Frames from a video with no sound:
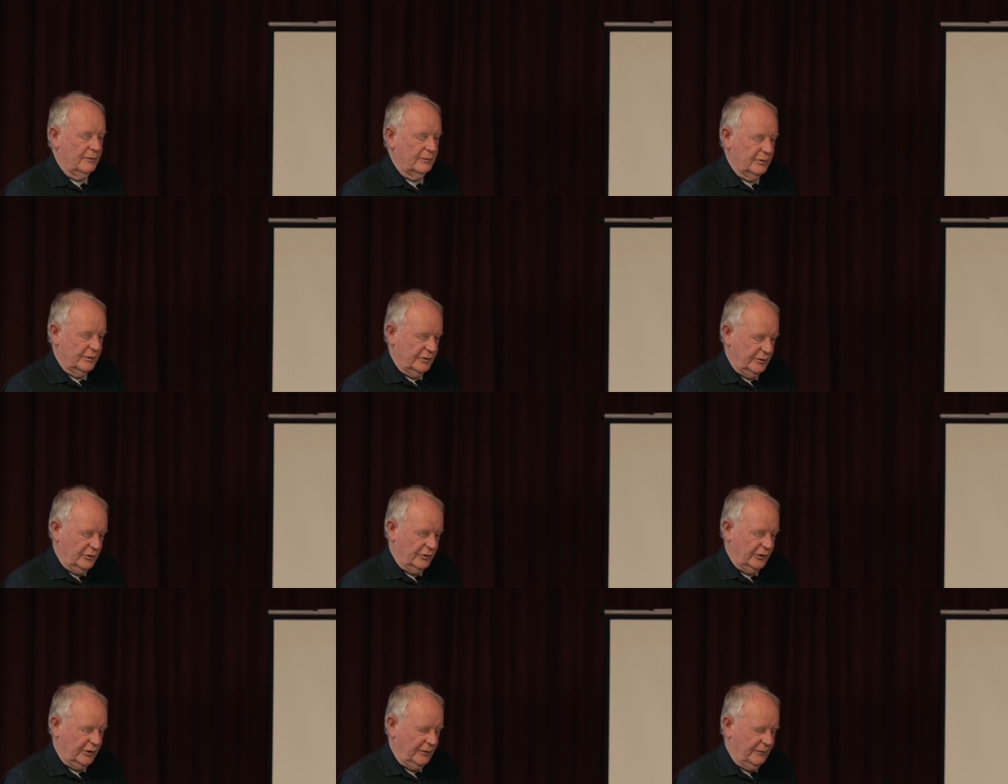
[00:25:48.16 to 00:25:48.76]

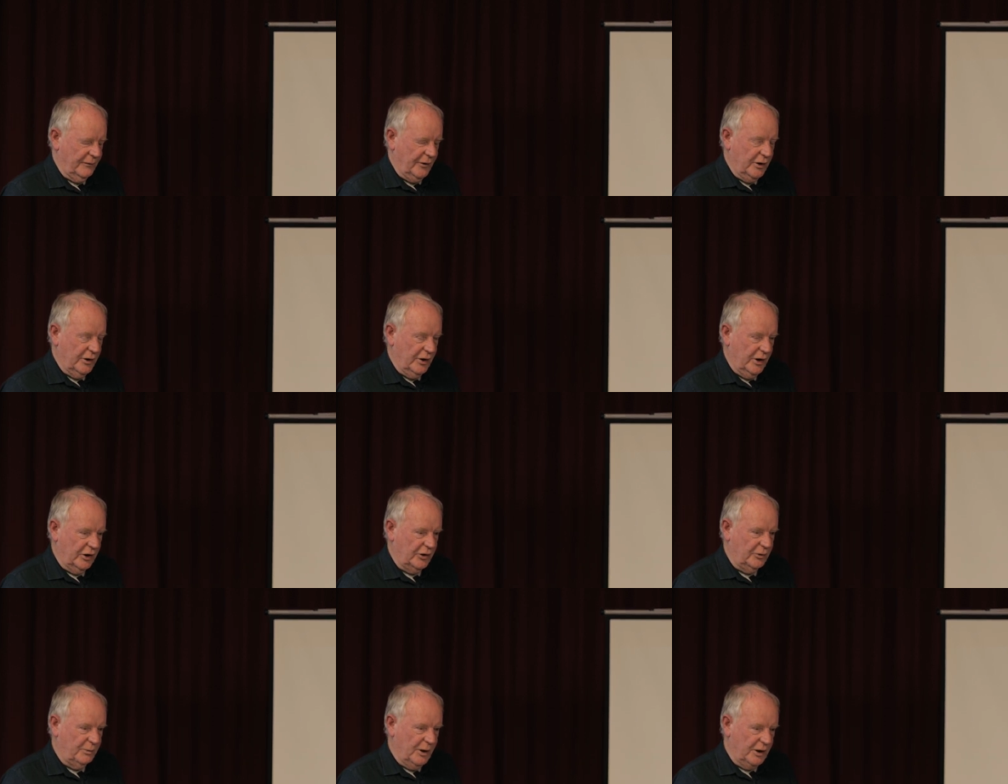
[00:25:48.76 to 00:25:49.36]
with using
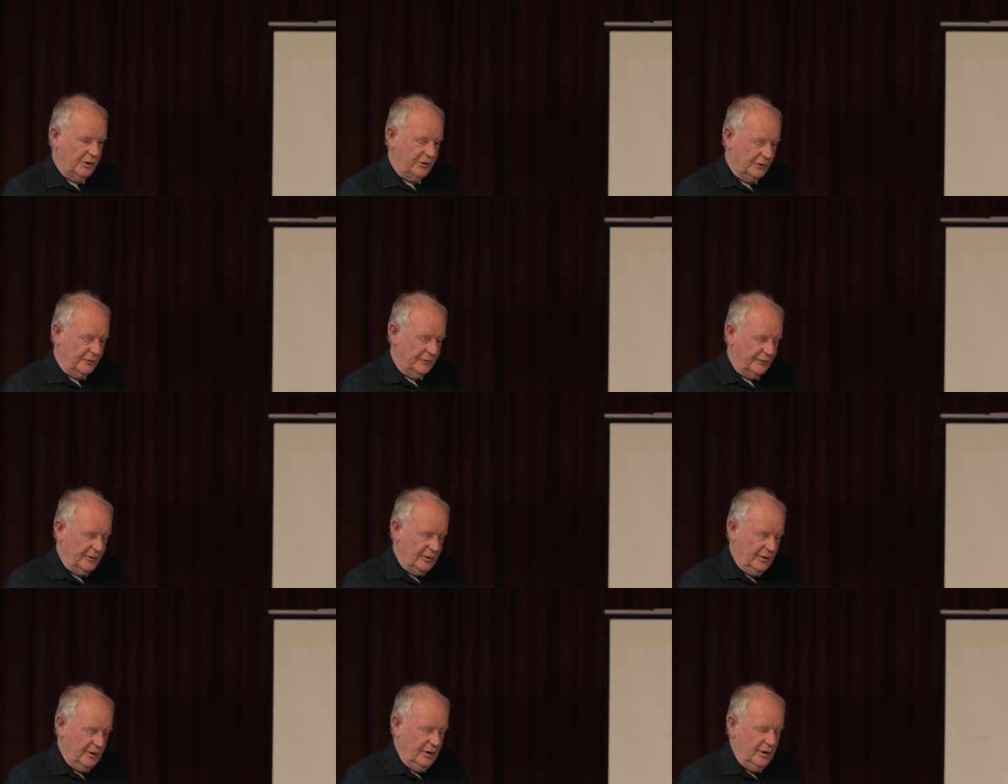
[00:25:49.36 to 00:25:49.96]
very
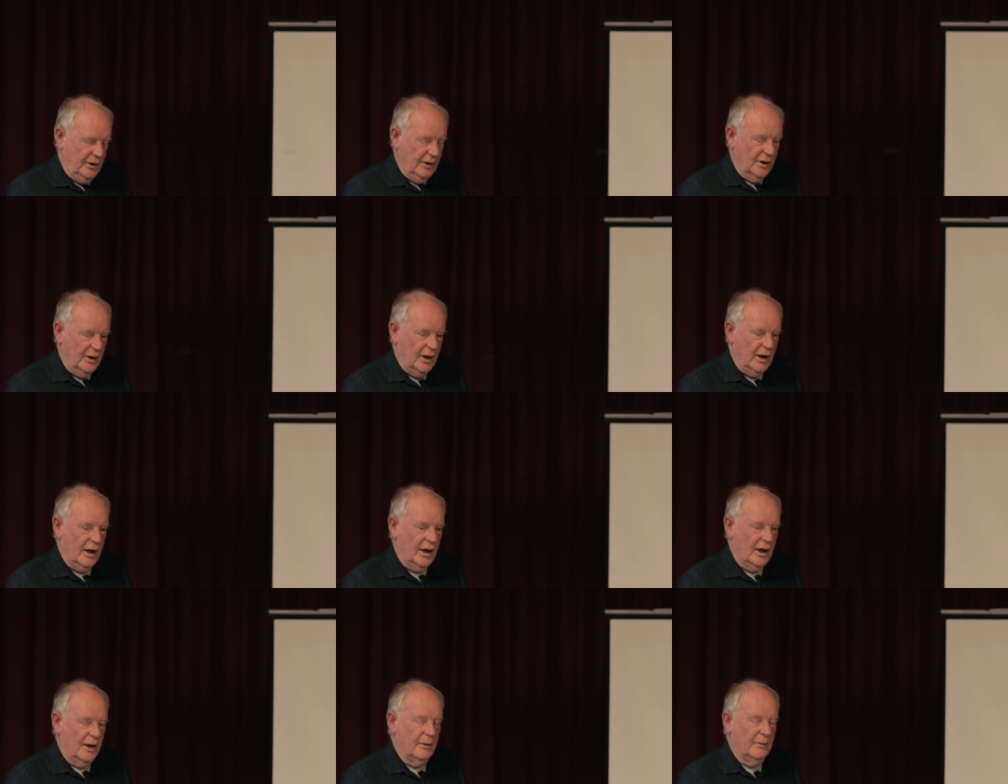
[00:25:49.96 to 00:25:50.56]
expensive
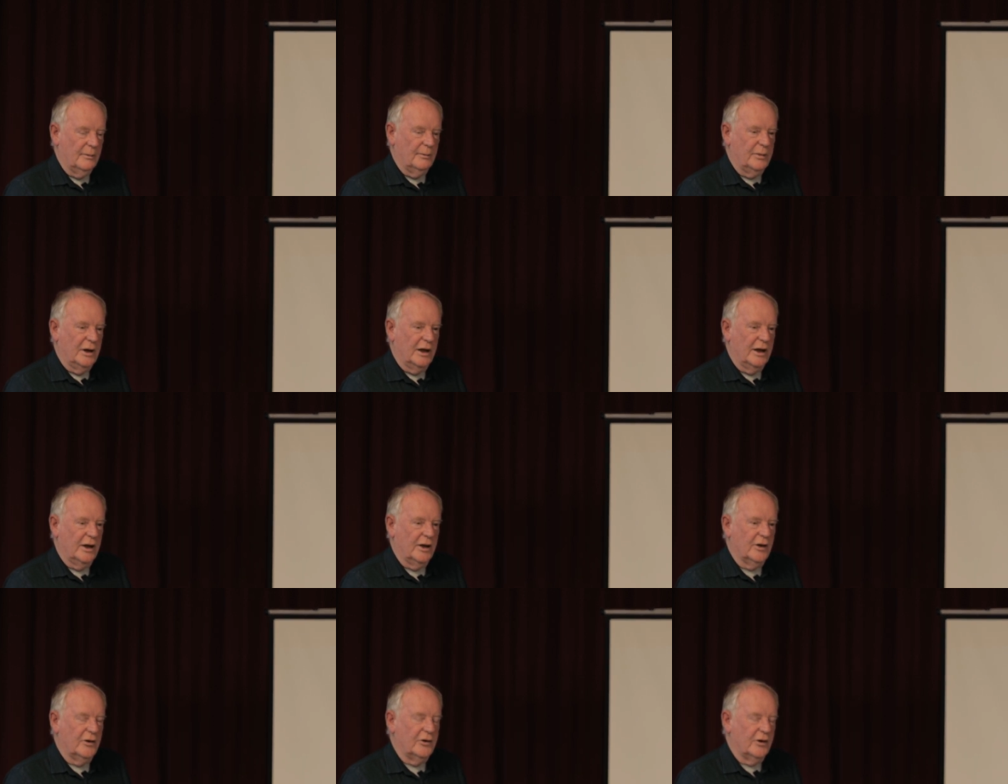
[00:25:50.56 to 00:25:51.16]

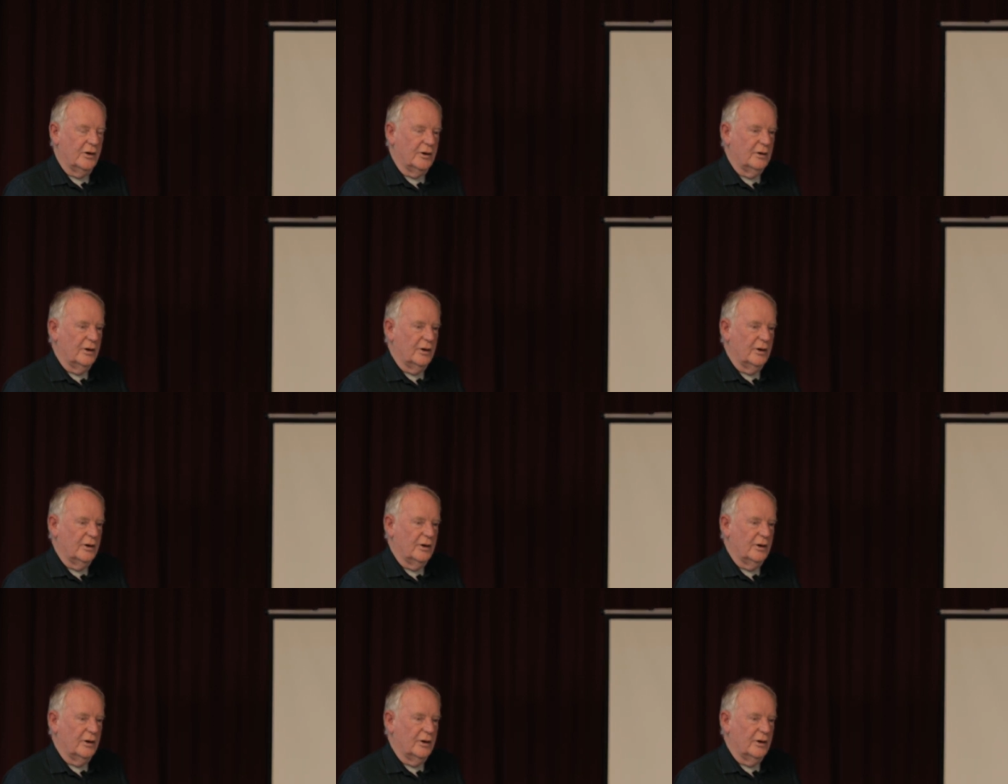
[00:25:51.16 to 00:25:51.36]
blades